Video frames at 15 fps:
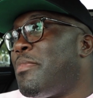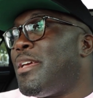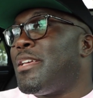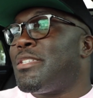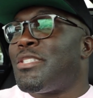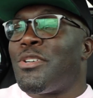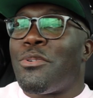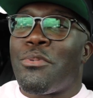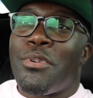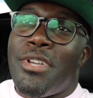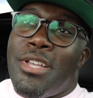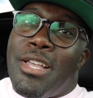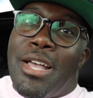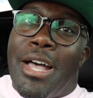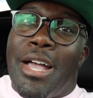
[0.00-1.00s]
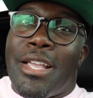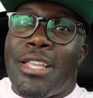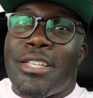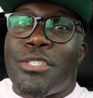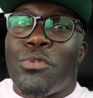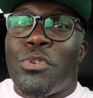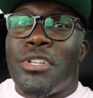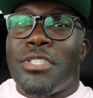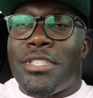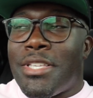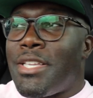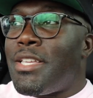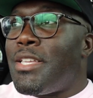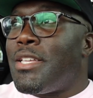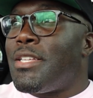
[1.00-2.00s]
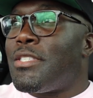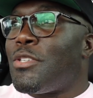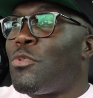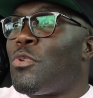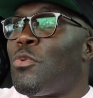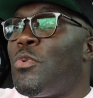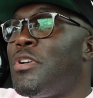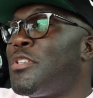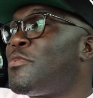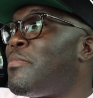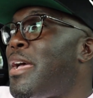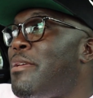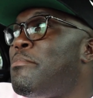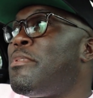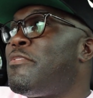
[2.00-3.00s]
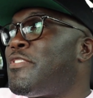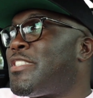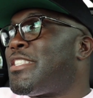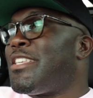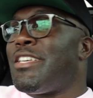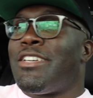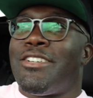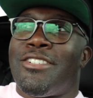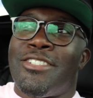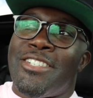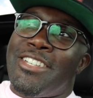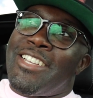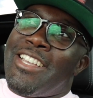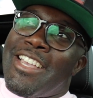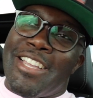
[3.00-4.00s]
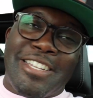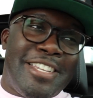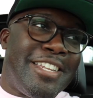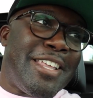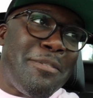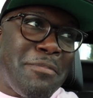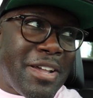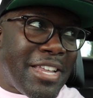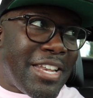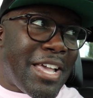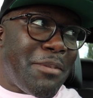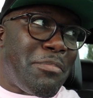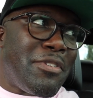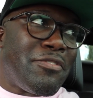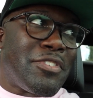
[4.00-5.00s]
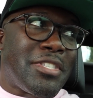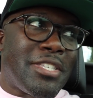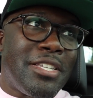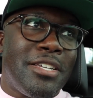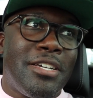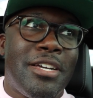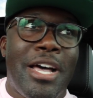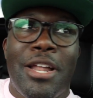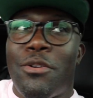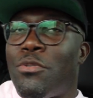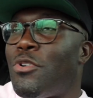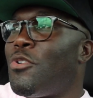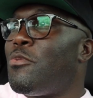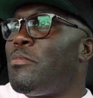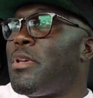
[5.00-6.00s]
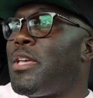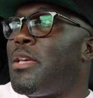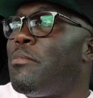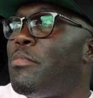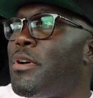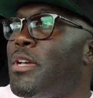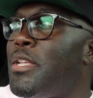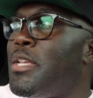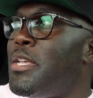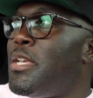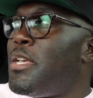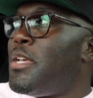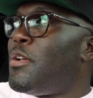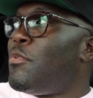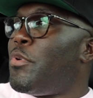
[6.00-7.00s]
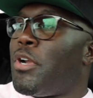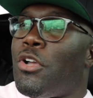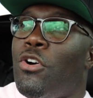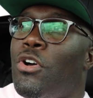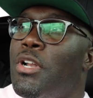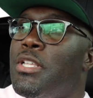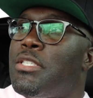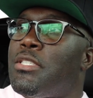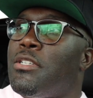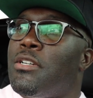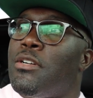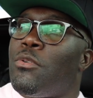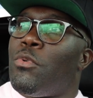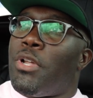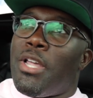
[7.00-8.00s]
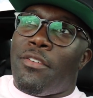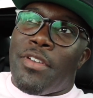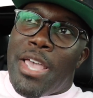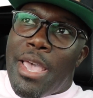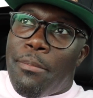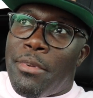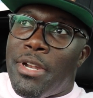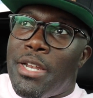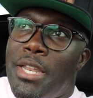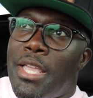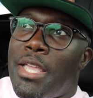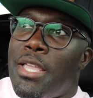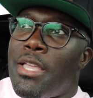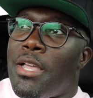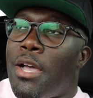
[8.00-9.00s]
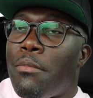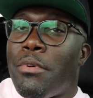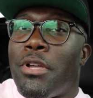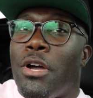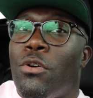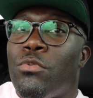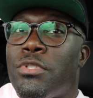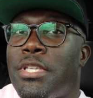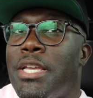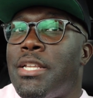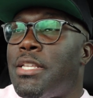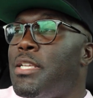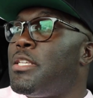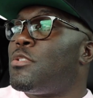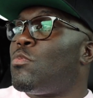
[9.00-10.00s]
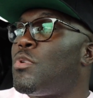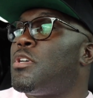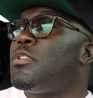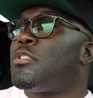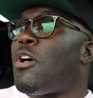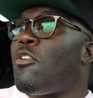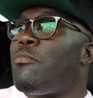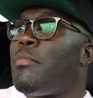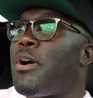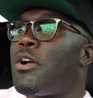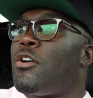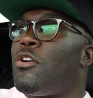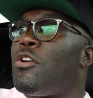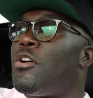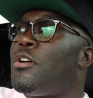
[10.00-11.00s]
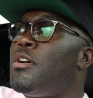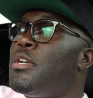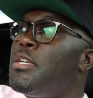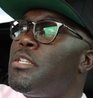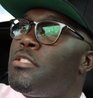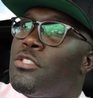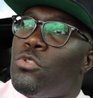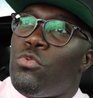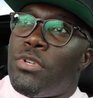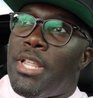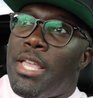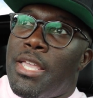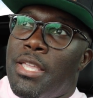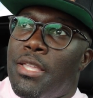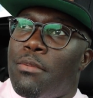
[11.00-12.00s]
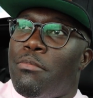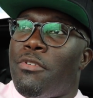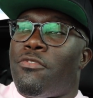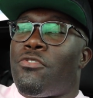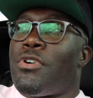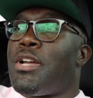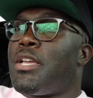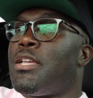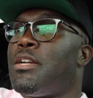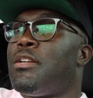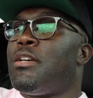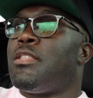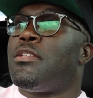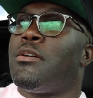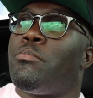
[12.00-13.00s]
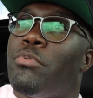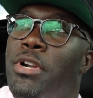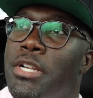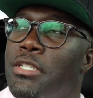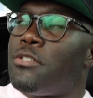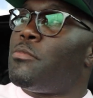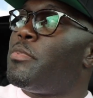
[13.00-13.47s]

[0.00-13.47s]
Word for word: man so I guess we'll see so the wheels might be for sale and then they might not be for sale I don't know man but regardless to whatever happened today I'm gonna take these wheels off my car today before I get another appraisal